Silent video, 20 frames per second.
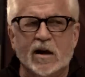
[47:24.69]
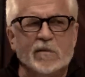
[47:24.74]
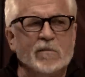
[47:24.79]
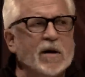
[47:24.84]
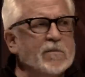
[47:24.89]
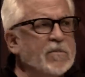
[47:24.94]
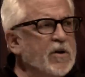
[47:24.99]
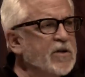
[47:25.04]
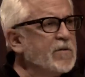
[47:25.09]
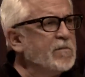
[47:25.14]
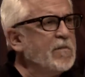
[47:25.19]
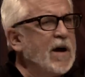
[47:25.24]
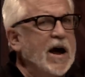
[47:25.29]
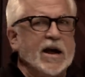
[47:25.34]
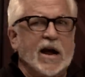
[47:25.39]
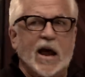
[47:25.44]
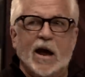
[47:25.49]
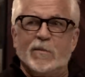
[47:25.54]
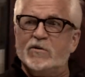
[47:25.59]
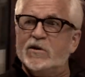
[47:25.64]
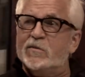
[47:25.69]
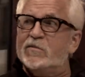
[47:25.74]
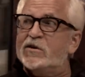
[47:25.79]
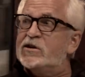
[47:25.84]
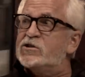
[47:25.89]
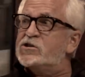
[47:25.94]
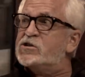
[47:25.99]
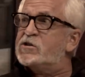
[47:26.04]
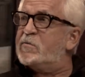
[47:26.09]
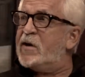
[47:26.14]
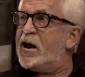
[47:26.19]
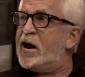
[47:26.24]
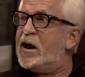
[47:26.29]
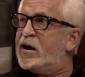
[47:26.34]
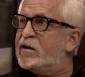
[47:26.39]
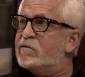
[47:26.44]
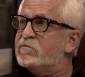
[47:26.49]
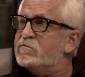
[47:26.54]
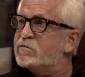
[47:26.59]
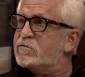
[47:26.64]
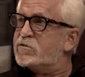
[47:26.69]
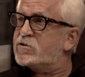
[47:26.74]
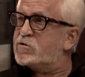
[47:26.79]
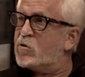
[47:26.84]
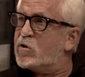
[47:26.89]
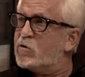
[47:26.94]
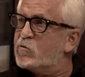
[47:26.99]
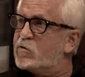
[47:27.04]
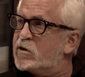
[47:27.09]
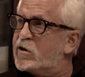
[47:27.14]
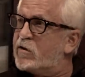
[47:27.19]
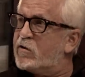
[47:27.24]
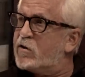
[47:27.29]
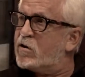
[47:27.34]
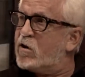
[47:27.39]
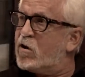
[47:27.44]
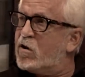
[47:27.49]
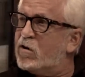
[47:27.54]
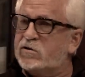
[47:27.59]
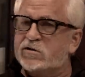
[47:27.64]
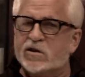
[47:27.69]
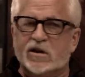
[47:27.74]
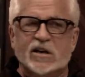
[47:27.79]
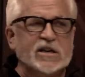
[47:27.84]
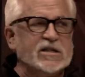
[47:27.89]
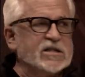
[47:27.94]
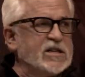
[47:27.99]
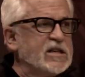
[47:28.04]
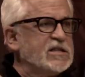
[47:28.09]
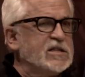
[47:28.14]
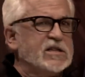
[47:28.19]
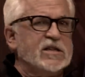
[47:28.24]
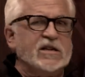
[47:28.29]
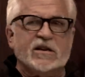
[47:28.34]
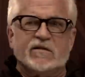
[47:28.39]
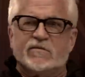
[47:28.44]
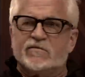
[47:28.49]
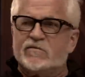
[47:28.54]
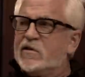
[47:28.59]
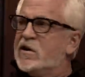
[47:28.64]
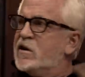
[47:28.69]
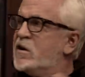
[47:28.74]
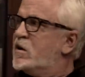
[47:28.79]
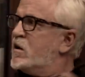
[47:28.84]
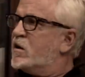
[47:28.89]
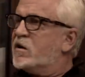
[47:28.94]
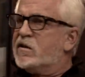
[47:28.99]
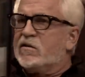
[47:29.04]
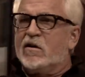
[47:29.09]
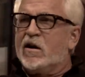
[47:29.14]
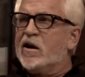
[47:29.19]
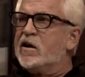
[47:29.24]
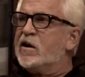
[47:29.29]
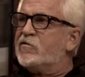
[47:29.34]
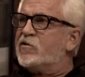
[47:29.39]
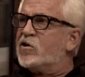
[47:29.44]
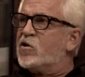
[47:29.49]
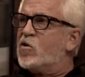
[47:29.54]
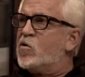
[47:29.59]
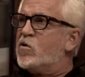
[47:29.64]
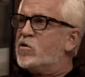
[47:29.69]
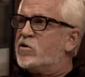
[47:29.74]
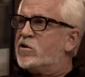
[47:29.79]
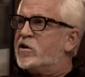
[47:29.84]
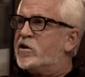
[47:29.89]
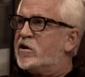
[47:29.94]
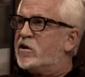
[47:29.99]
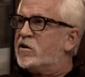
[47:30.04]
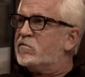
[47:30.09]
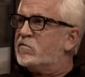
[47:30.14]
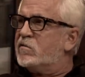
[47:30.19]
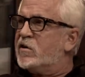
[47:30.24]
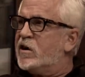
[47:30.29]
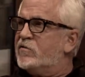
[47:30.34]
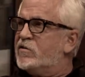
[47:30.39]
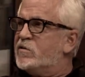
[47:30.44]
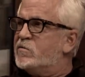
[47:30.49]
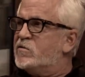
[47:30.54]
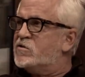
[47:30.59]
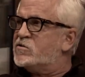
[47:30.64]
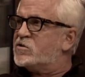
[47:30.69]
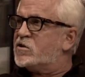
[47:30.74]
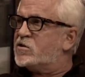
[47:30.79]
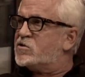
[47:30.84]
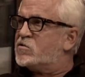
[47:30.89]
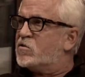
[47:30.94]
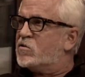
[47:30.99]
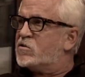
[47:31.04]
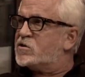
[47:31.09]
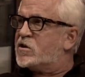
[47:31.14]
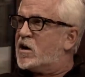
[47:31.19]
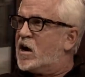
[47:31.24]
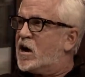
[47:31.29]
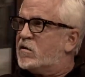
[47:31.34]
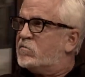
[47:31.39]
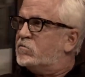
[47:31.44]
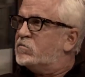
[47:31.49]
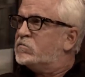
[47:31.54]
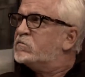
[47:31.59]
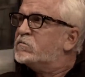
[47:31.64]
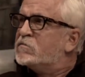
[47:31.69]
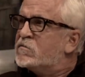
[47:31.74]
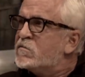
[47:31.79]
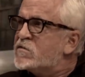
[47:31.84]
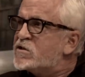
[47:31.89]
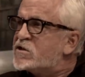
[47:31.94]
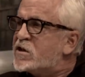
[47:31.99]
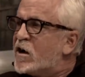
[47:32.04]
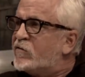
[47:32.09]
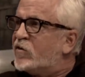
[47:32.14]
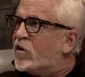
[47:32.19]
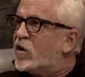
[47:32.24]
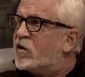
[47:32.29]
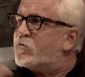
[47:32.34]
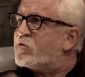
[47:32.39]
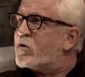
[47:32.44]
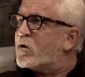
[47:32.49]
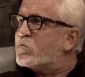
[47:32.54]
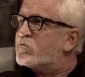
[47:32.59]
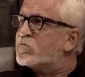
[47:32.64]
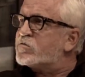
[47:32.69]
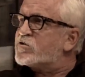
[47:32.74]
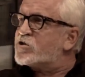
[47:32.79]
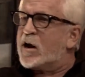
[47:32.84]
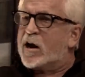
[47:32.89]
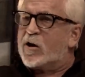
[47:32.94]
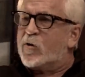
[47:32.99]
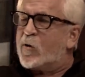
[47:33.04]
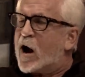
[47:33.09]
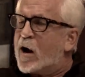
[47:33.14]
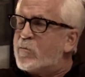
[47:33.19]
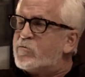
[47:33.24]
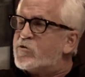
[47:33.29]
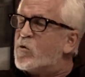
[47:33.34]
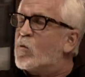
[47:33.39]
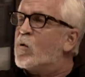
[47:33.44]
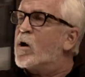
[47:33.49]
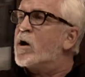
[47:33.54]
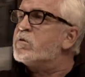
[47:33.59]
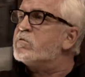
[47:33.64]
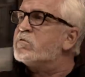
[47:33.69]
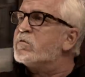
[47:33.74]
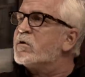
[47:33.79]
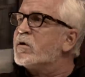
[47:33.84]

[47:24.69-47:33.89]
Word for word: And my brother Mike happened to be in Japan touring with Larry Carlton, and he said, Steve, they're on every corner here. Every music store's got several of them. Should I grab you one?